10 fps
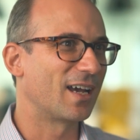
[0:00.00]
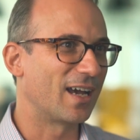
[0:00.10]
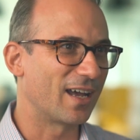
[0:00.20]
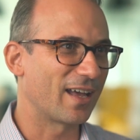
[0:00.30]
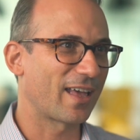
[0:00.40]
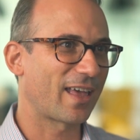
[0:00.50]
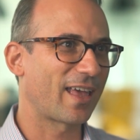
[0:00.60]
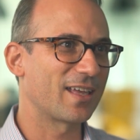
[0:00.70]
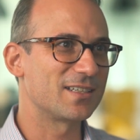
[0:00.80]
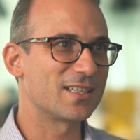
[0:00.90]

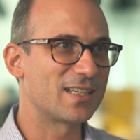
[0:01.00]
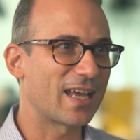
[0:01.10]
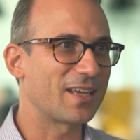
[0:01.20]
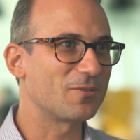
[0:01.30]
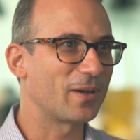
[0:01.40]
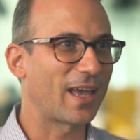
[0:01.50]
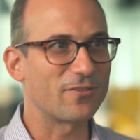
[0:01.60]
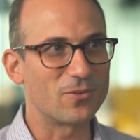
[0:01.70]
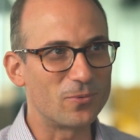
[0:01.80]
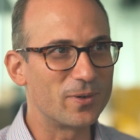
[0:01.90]
And to date, we
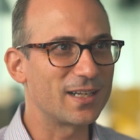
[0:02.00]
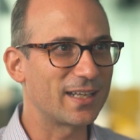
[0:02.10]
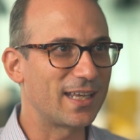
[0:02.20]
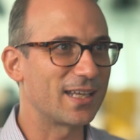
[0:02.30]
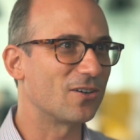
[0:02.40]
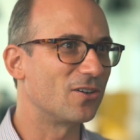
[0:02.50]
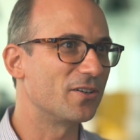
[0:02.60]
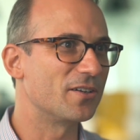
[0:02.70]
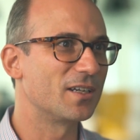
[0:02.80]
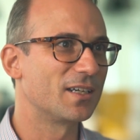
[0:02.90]
haven't really hit
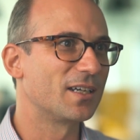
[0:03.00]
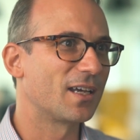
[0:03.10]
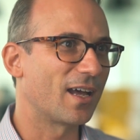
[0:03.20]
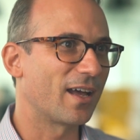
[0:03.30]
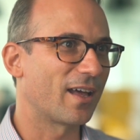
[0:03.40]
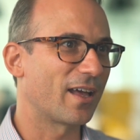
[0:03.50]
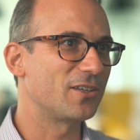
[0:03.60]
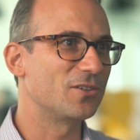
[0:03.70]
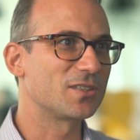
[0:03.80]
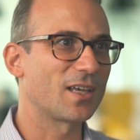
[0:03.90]
on
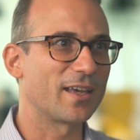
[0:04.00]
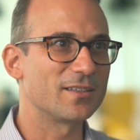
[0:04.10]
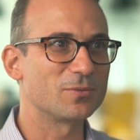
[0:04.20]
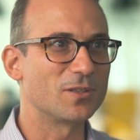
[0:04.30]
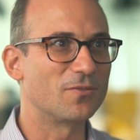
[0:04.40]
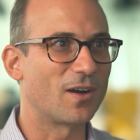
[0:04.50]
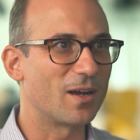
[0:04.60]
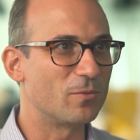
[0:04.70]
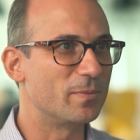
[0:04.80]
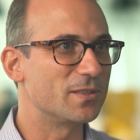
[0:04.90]
a use case with a
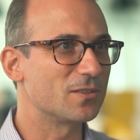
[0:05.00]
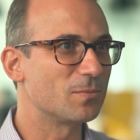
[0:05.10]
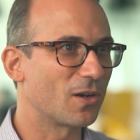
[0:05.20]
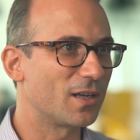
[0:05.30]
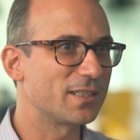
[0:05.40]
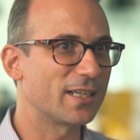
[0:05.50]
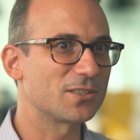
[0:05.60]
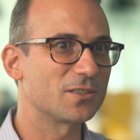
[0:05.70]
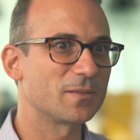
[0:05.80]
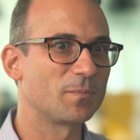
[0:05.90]
viable business model
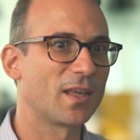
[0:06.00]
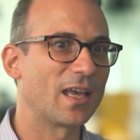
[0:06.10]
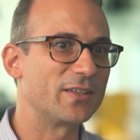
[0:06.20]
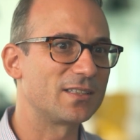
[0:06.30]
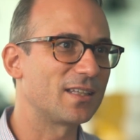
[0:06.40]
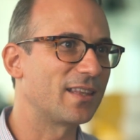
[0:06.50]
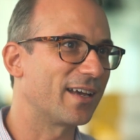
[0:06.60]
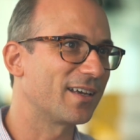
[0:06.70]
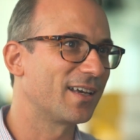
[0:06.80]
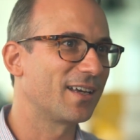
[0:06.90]
attached to it. Having said
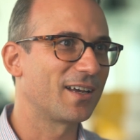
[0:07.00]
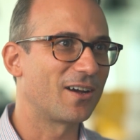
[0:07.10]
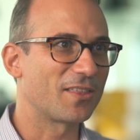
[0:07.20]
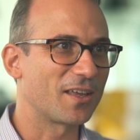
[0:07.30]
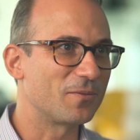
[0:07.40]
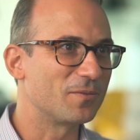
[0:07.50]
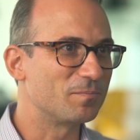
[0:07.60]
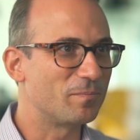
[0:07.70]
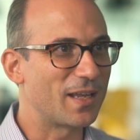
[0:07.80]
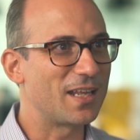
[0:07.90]
that, I think
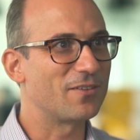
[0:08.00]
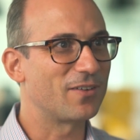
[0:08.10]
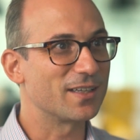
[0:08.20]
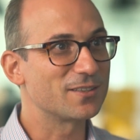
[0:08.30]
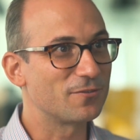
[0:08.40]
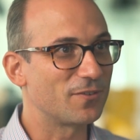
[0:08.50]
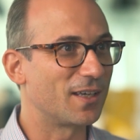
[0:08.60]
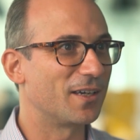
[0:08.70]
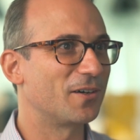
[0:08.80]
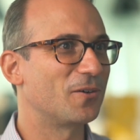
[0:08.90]
many of us
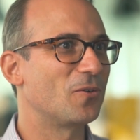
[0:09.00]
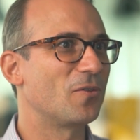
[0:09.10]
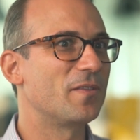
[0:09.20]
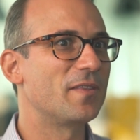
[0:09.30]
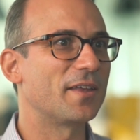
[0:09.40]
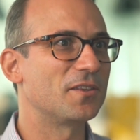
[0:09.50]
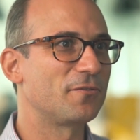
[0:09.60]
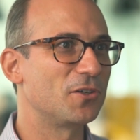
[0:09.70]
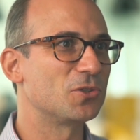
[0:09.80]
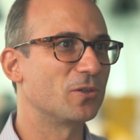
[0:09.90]
feel that
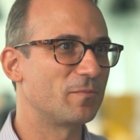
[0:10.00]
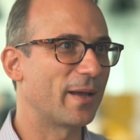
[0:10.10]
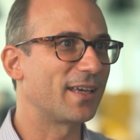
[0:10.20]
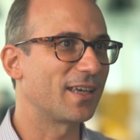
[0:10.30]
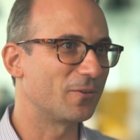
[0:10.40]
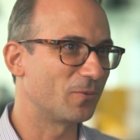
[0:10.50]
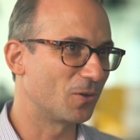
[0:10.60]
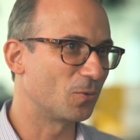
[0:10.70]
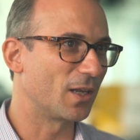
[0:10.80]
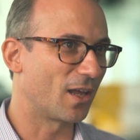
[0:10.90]
the future of banking
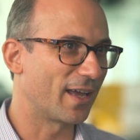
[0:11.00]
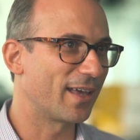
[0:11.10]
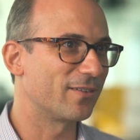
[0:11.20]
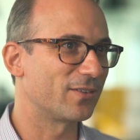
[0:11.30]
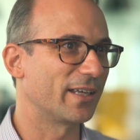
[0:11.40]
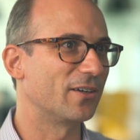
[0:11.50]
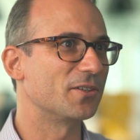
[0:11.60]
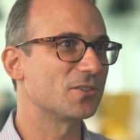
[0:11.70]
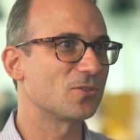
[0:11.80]
will rely heavily on